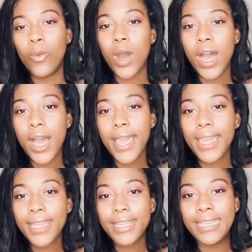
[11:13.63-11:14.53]
why
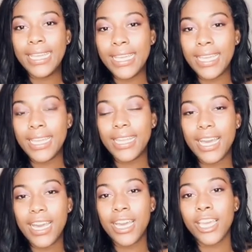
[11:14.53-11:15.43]
did
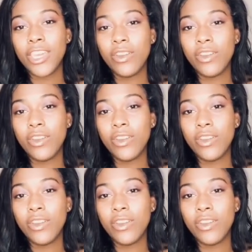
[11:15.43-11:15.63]
a